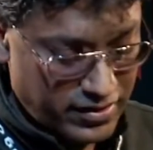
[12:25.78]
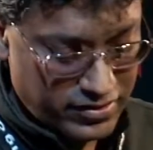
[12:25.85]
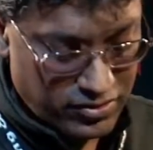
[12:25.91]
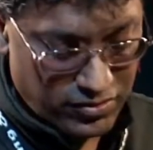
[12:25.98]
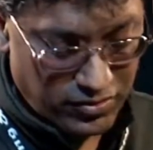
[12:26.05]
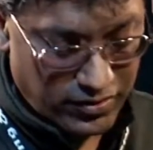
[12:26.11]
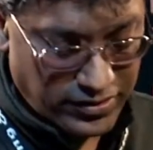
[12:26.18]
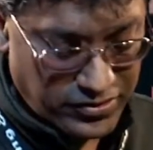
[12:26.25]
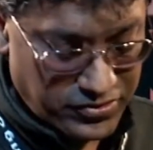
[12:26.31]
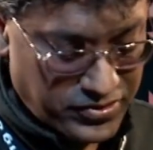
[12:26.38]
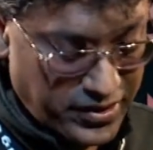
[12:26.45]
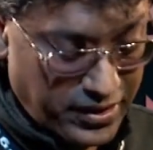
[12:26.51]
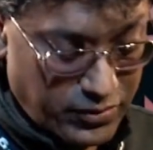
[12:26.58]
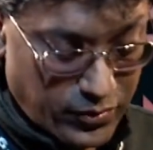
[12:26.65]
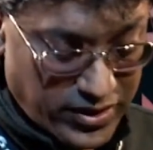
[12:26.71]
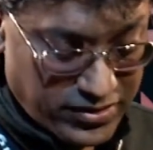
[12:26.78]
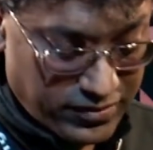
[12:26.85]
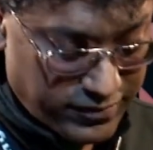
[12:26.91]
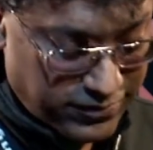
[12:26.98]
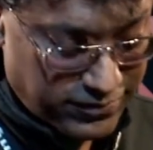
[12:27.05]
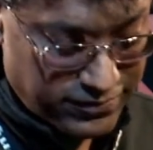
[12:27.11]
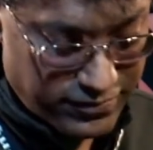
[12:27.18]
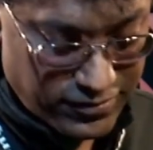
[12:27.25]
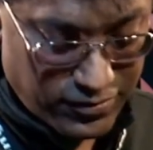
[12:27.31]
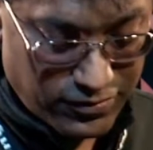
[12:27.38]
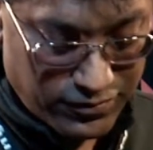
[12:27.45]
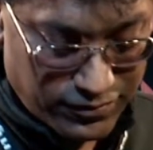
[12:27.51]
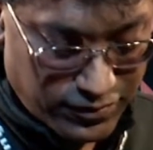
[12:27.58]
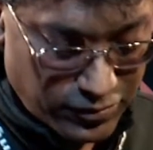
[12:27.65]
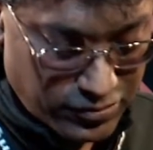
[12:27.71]
So as you see, the Western
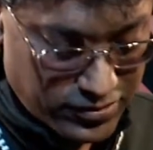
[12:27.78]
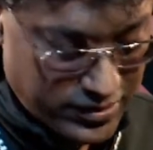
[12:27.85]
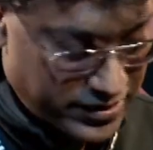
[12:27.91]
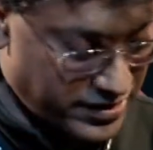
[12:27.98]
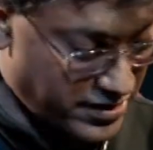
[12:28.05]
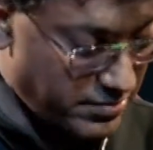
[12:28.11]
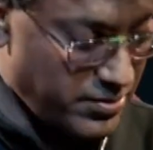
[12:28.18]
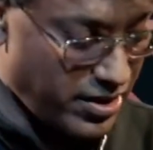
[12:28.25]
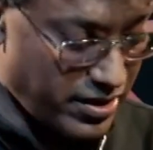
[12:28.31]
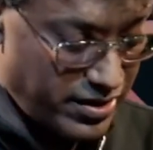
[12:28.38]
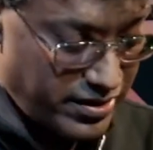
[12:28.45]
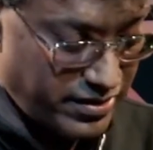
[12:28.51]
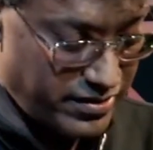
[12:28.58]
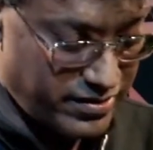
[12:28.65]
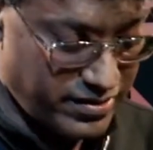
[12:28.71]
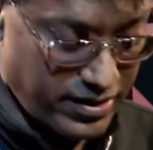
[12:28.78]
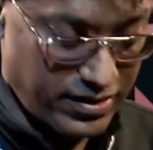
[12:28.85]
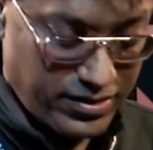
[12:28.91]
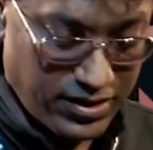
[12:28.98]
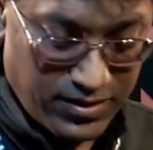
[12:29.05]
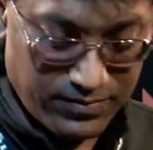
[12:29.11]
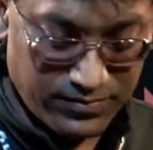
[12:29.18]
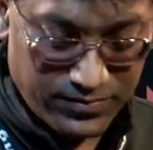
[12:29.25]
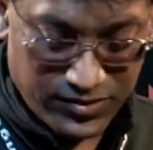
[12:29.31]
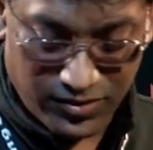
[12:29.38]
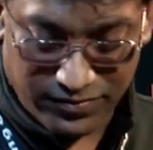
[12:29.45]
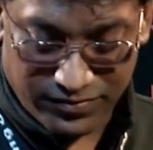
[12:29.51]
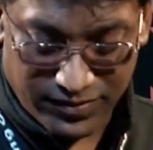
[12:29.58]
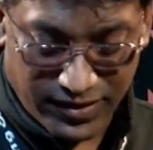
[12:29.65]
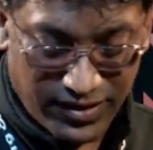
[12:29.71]
flute is similar in terms
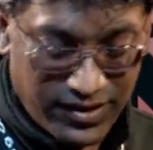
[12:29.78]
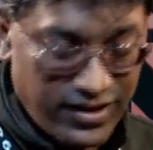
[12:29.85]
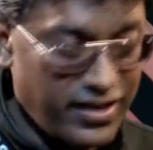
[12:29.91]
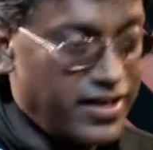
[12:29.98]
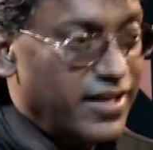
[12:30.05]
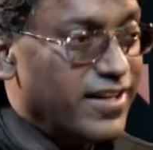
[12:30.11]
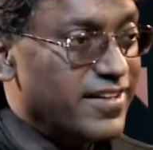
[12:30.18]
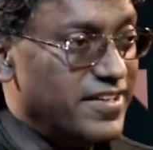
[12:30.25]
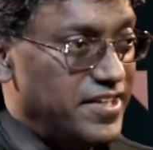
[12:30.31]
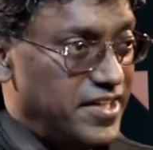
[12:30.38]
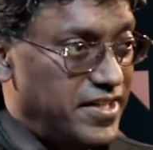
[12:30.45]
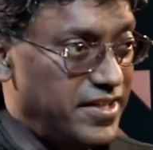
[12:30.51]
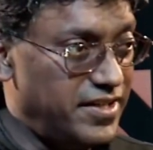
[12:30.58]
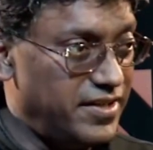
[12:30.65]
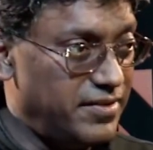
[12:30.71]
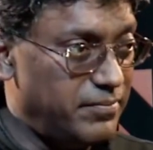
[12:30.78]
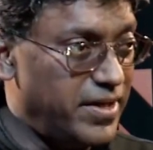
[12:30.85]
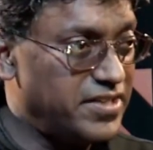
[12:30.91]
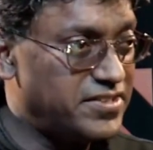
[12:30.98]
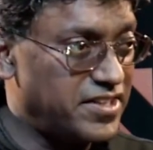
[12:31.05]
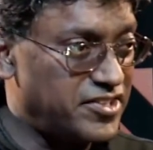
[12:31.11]
of the basic